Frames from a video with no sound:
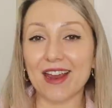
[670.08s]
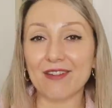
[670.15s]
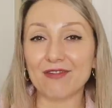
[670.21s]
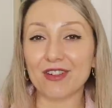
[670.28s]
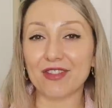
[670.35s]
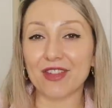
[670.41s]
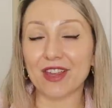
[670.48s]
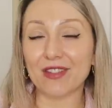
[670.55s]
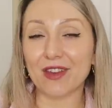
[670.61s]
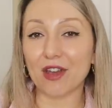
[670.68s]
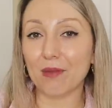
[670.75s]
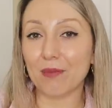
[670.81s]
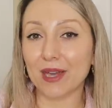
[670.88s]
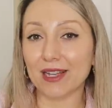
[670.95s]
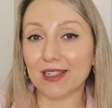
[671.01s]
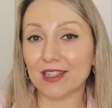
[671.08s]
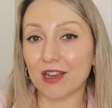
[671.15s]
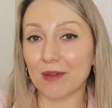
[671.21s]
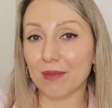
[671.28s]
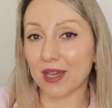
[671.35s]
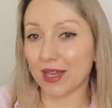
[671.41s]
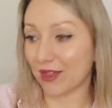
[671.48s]
everything that I picked
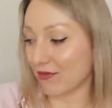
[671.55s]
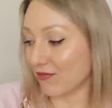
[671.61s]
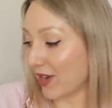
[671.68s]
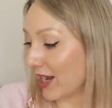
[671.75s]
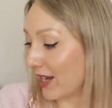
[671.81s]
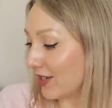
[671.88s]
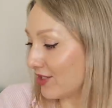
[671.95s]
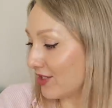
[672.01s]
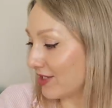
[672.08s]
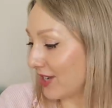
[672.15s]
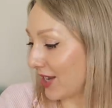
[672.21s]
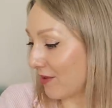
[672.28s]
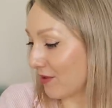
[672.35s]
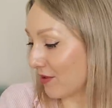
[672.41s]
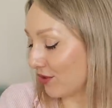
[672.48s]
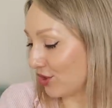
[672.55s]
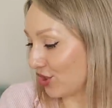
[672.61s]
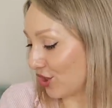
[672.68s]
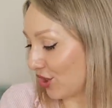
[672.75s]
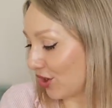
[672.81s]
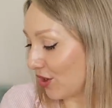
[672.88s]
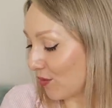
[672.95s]
up in the range. So now I'll
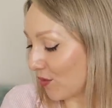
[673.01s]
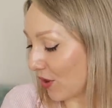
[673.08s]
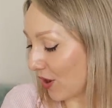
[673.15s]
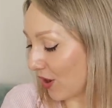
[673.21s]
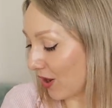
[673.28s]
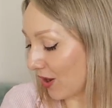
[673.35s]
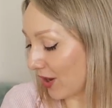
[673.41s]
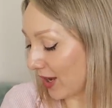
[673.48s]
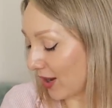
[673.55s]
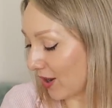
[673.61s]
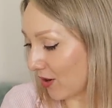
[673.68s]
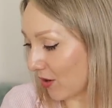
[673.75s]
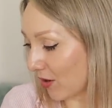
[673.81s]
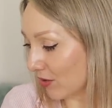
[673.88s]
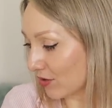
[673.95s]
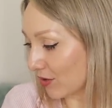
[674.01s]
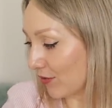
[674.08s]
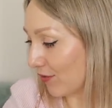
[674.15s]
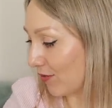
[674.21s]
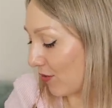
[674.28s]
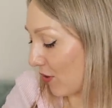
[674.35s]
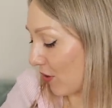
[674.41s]
show you what I got
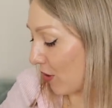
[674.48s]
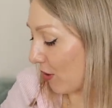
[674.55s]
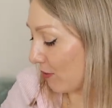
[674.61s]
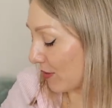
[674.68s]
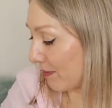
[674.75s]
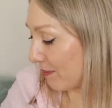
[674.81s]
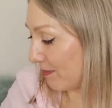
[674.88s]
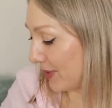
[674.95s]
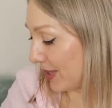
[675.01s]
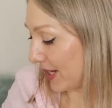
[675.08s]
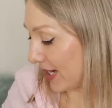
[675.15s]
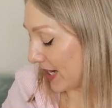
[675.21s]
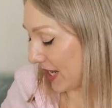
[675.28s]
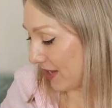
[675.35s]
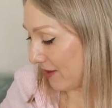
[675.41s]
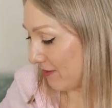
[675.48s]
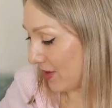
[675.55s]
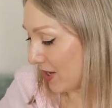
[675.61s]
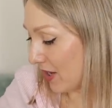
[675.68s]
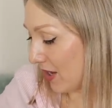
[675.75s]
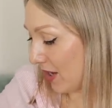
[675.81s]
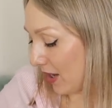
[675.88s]
from B&M.
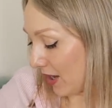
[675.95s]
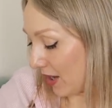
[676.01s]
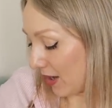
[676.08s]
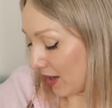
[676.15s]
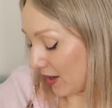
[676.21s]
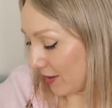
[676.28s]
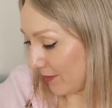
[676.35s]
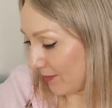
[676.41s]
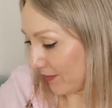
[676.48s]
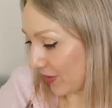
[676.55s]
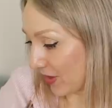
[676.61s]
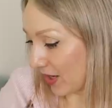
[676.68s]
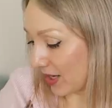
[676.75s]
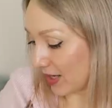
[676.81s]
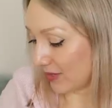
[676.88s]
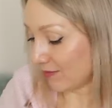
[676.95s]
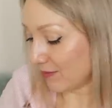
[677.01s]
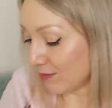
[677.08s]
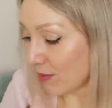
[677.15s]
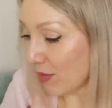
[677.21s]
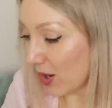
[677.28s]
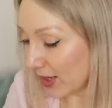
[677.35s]
I
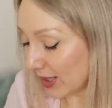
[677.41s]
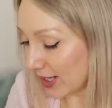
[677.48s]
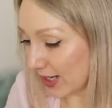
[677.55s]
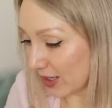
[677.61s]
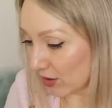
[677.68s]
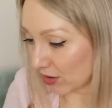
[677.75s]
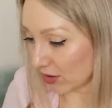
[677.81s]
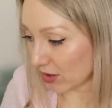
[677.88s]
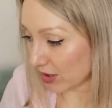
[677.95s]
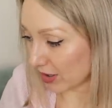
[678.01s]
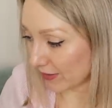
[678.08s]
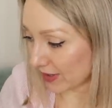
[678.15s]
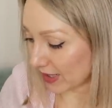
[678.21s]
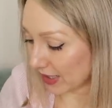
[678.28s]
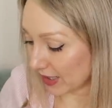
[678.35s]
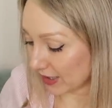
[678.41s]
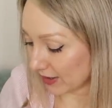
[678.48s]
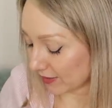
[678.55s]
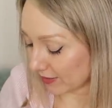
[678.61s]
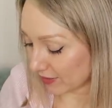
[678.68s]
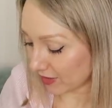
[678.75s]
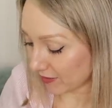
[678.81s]
mainly got kind of
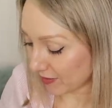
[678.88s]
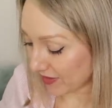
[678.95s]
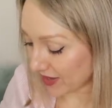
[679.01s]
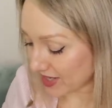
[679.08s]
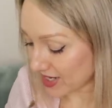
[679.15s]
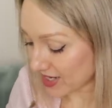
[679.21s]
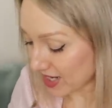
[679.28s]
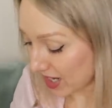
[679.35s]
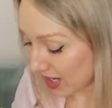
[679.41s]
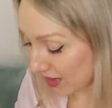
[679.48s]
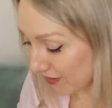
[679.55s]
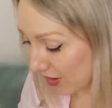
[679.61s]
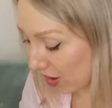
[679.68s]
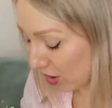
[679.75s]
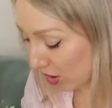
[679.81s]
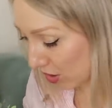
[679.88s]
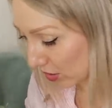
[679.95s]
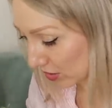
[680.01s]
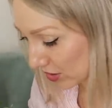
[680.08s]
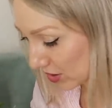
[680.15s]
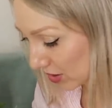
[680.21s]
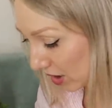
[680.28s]
cleaning stuff, but they did have
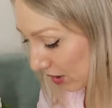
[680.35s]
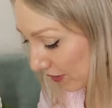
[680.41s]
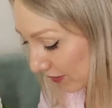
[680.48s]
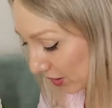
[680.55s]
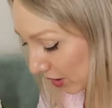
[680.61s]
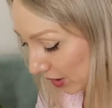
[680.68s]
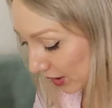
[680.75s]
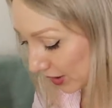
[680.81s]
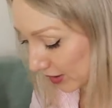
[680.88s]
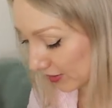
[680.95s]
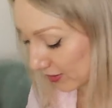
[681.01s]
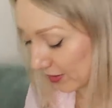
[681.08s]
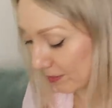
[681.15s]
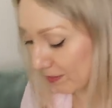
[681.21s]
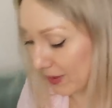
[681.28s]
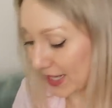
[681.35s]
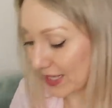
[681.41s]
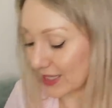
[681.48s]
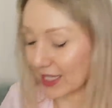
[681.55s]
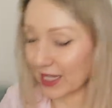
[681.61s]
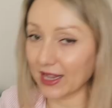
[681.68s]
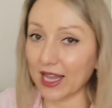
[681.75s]
lots of nice
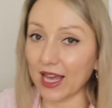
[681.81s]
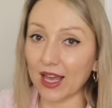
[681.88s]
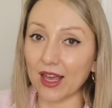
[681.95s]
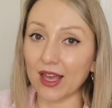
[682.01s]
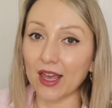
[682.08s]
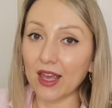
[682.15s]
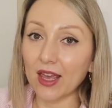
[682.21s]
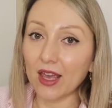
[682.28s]
bits in there.